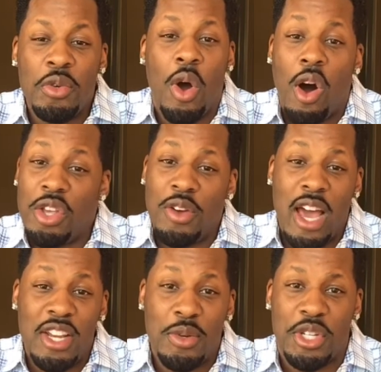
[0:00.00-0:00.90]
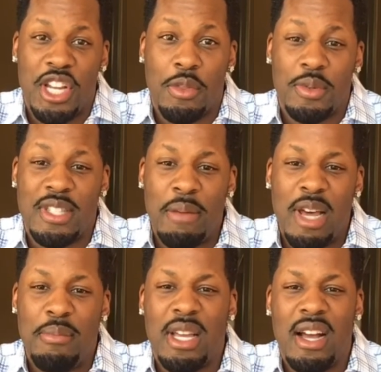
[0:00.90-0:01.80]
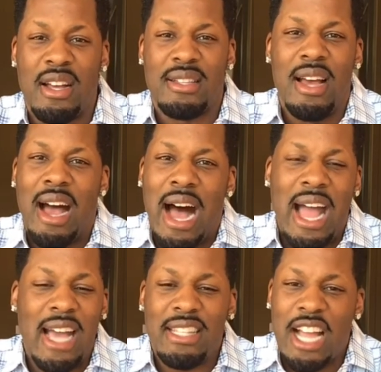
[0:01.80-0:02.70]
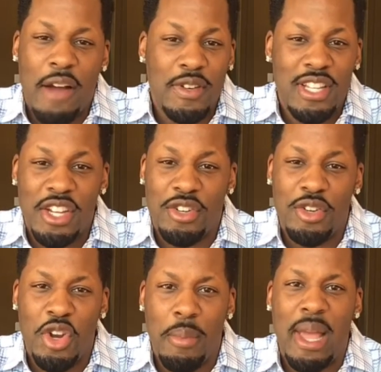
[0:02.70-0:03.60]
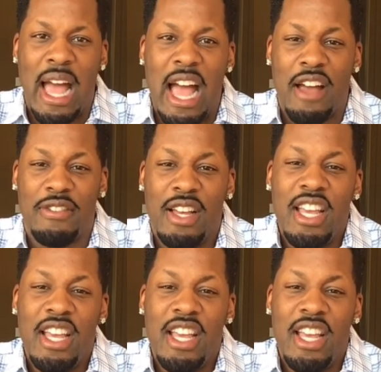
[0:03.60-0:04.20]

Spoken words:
All you gotta do is share it with somebody, because I had the conversation on your behalf.